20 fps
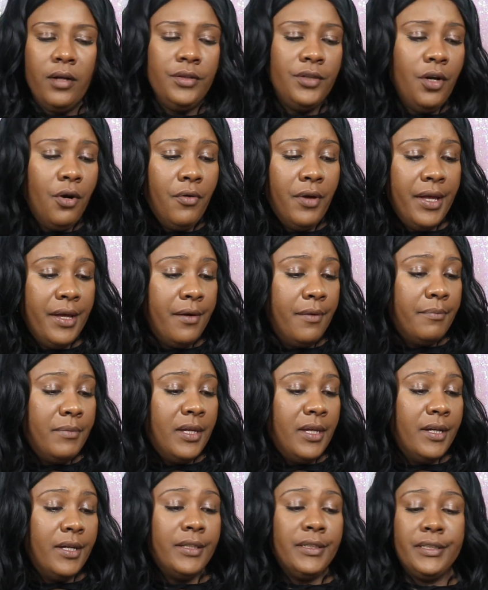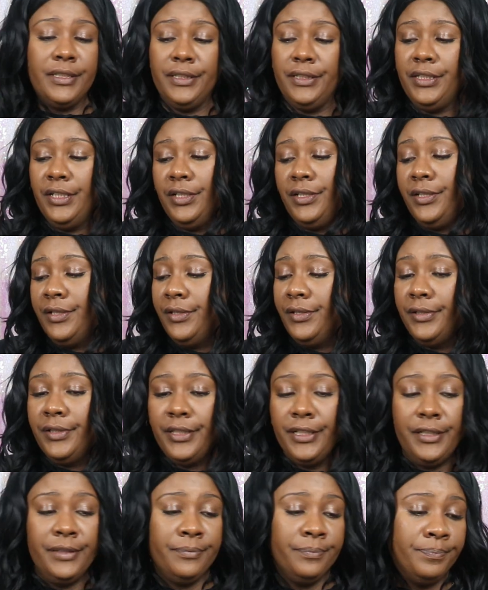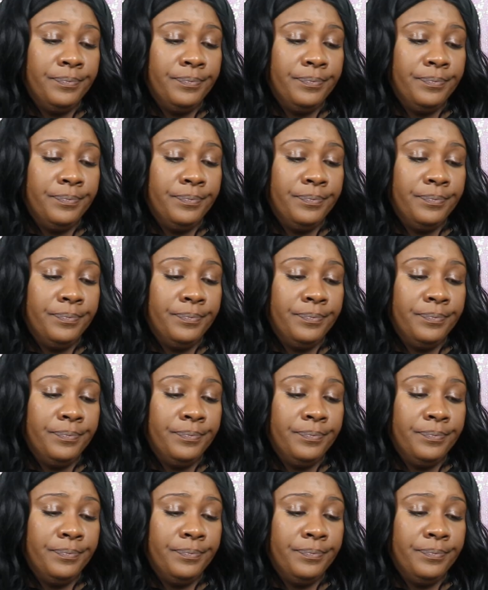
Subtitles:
Don't help me unconditionally.